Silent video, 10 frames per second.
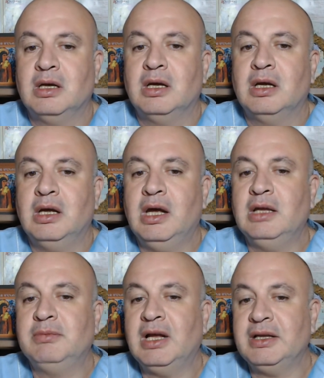
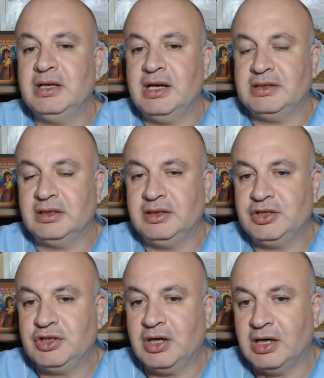and bloody nasal
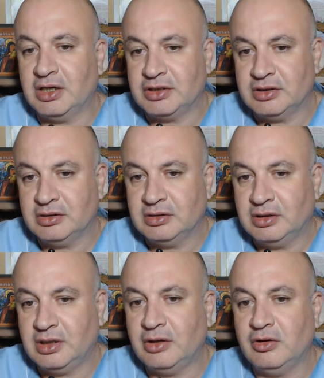discharge,
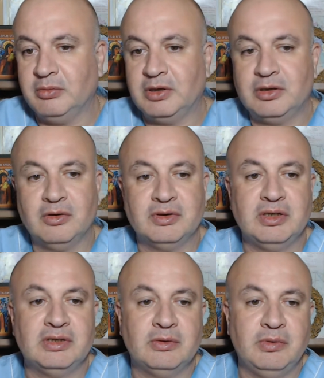
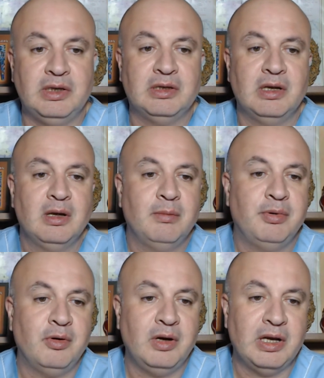granulomatosis with
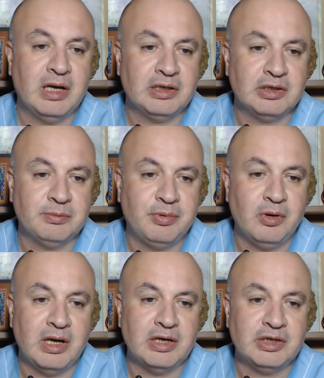
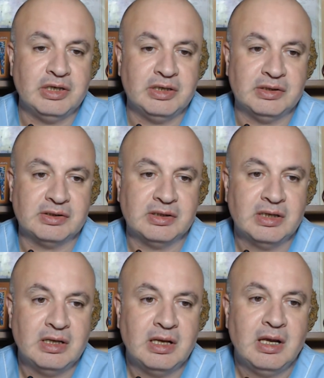polyangiitis.
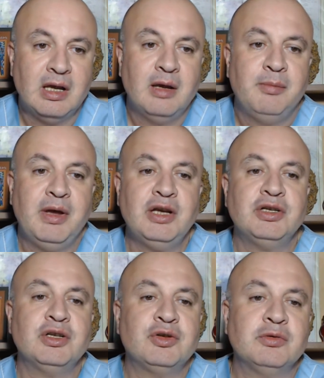
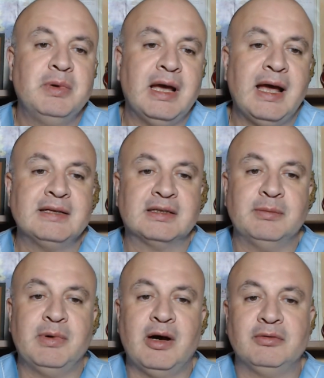Patients should be asked
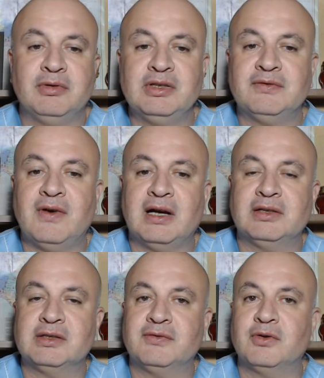about risk
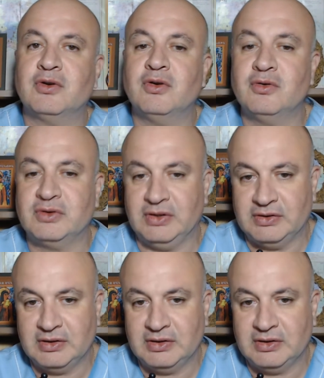factors for causes.